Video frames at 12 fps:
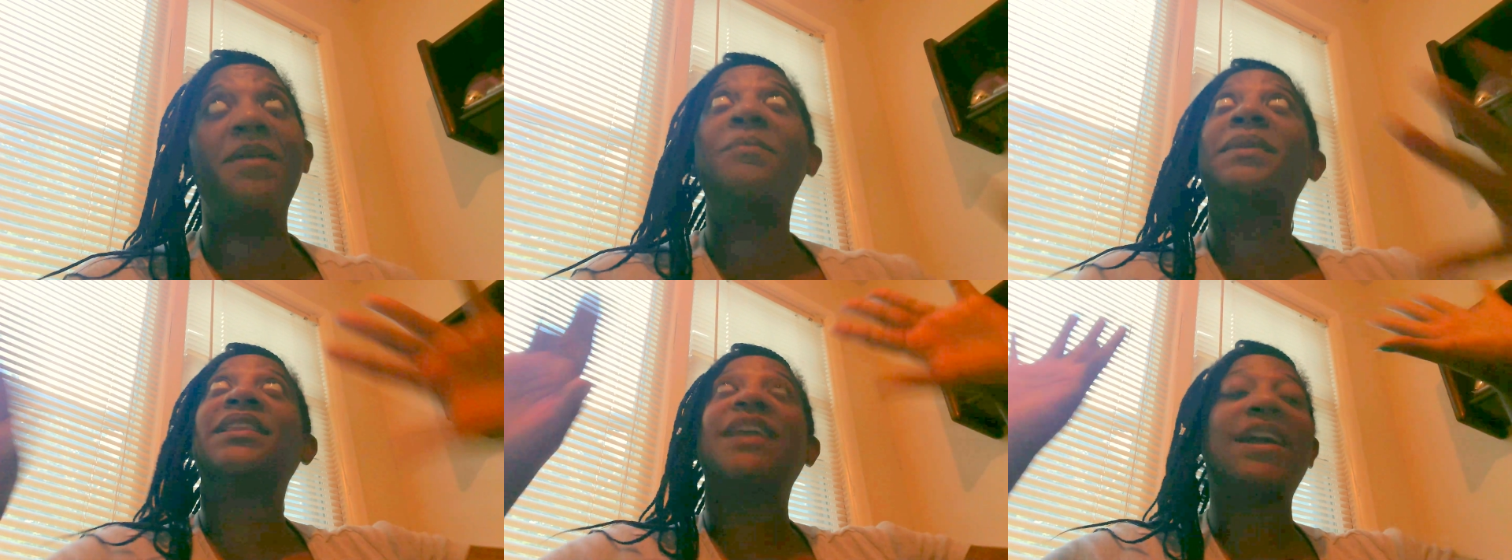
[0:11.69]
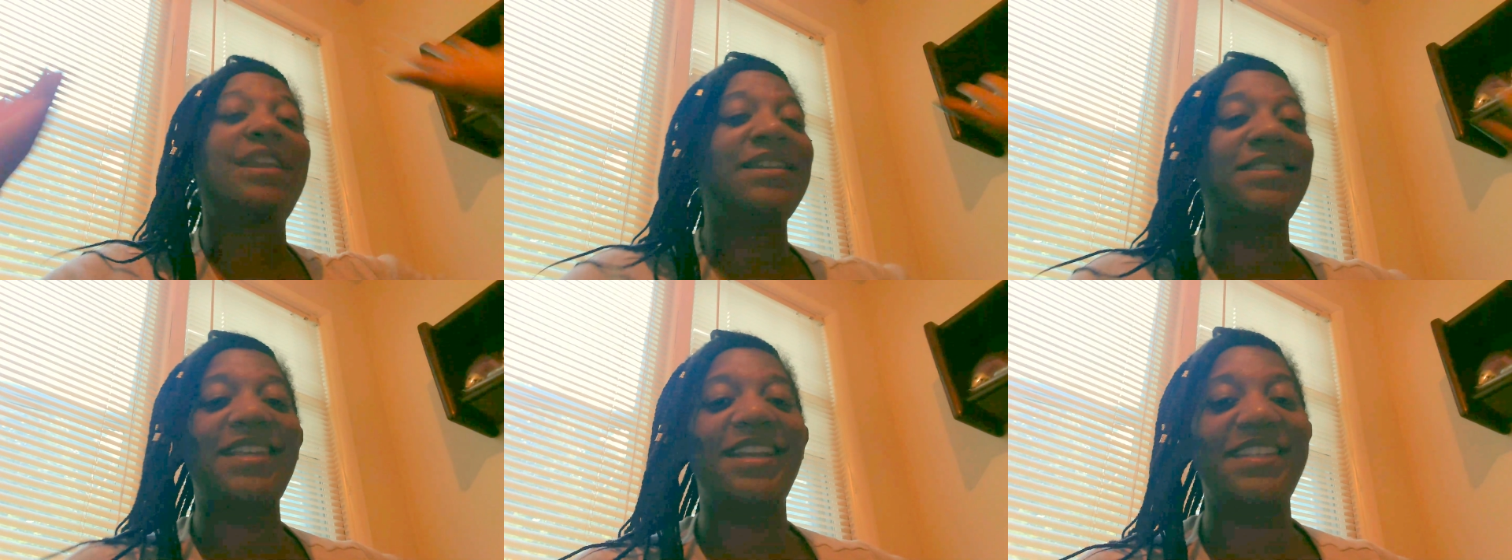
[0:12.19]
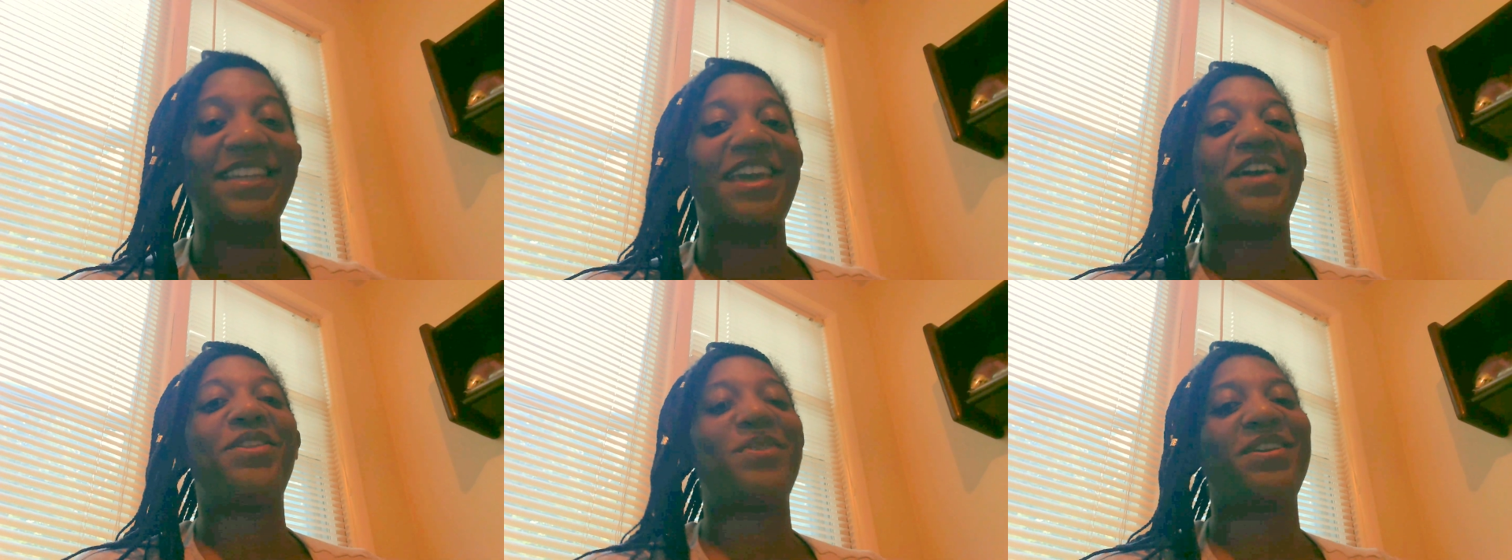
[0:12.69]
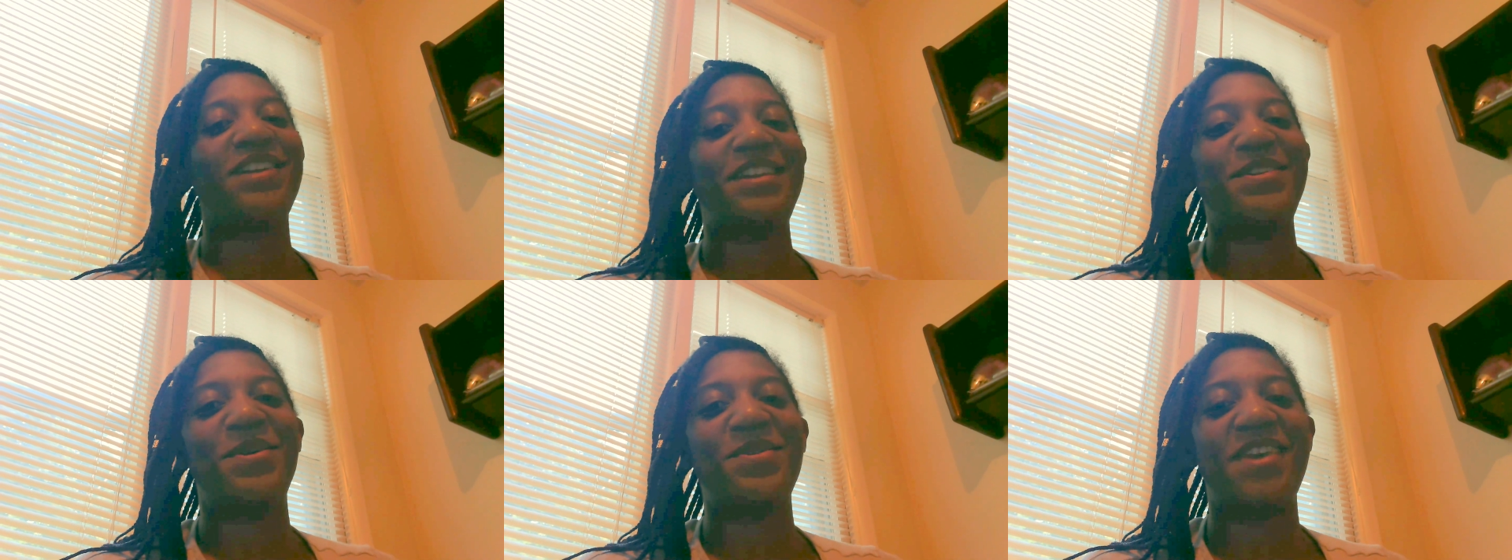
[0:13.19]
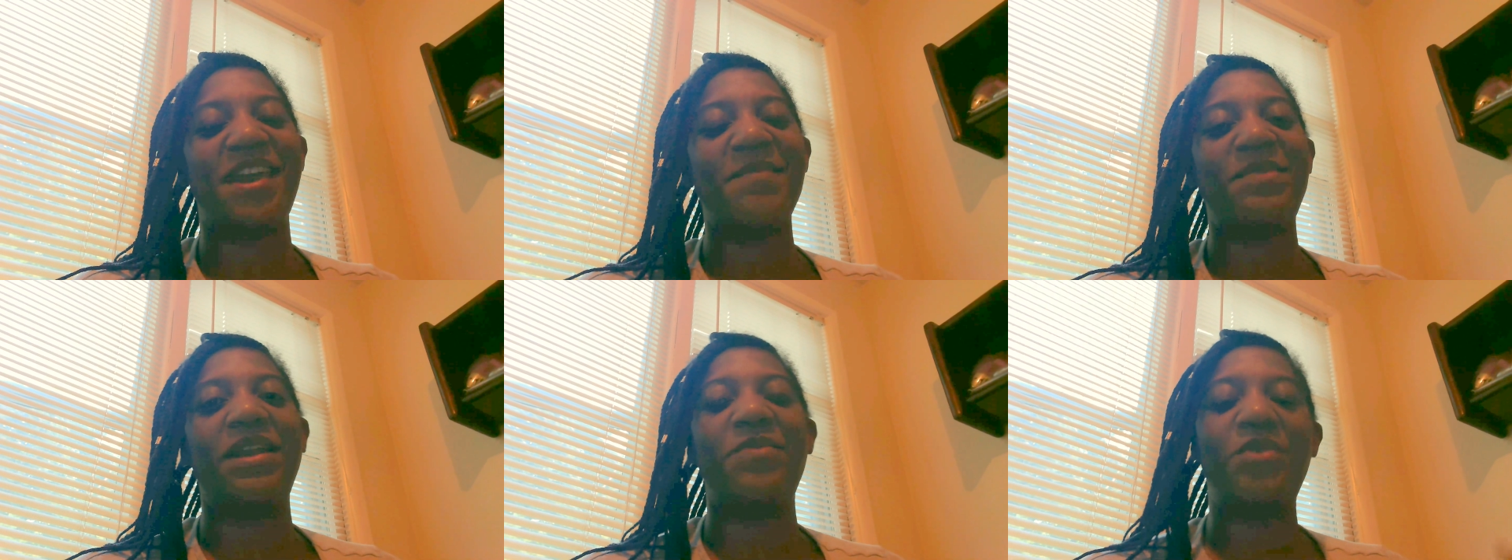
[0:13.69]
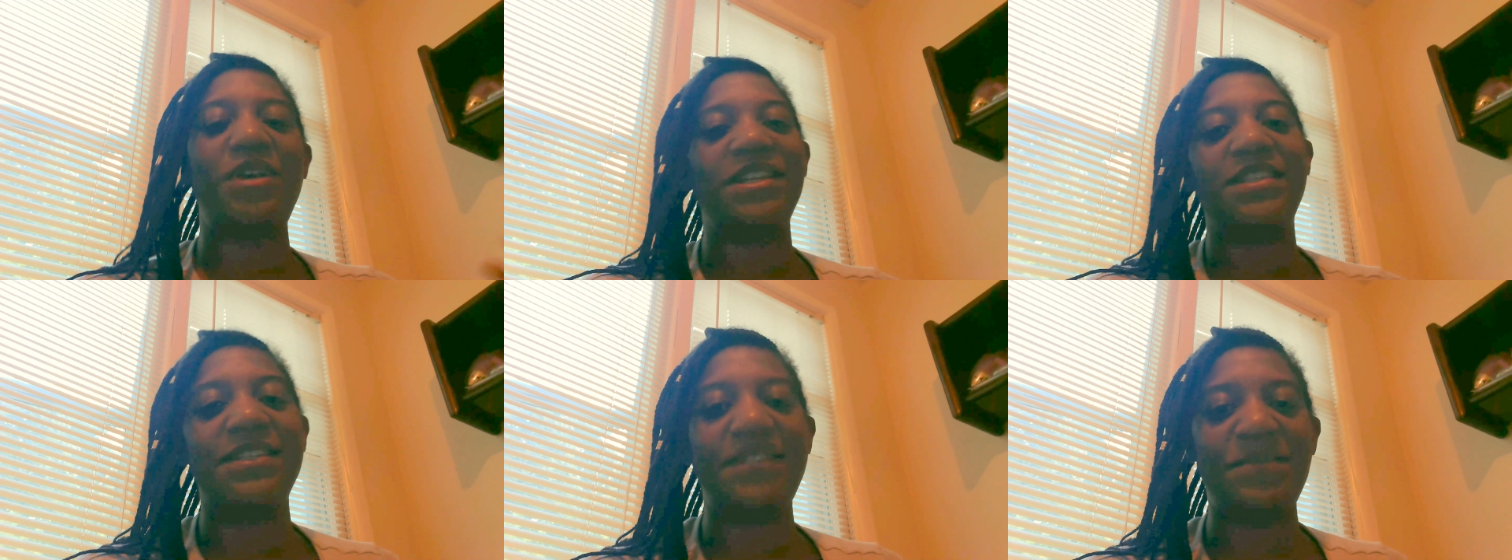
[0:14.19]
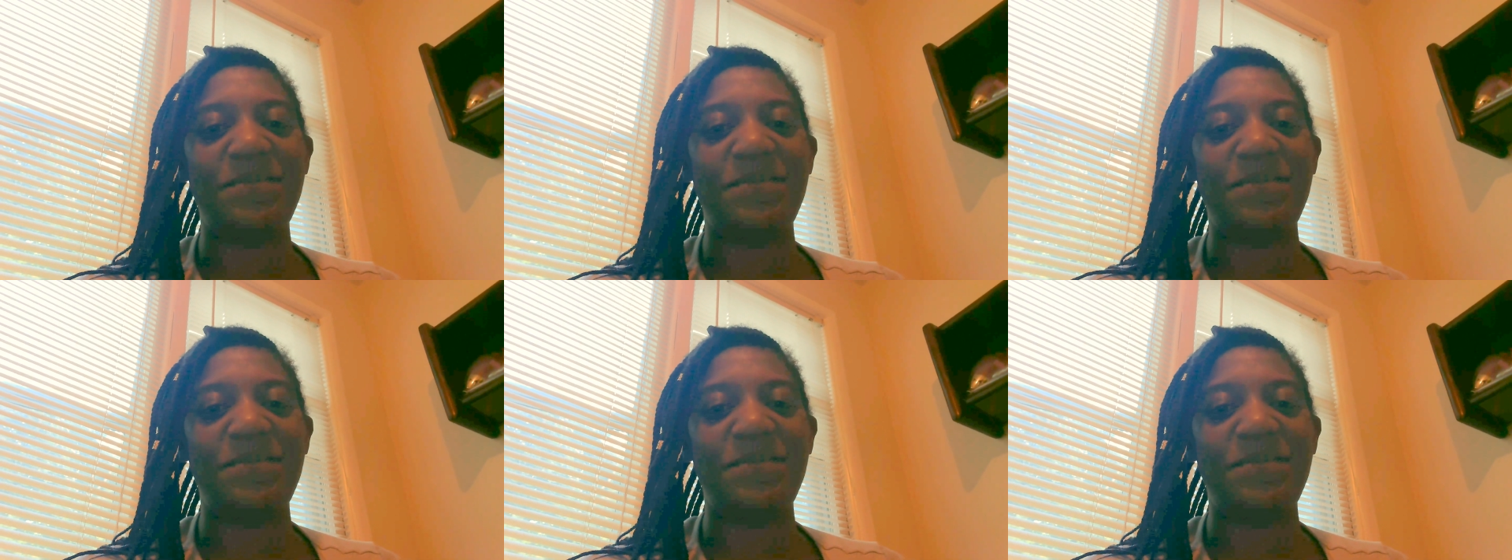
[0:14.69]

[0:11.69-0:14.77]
My lighting's not together, and I know that, but I wanted this to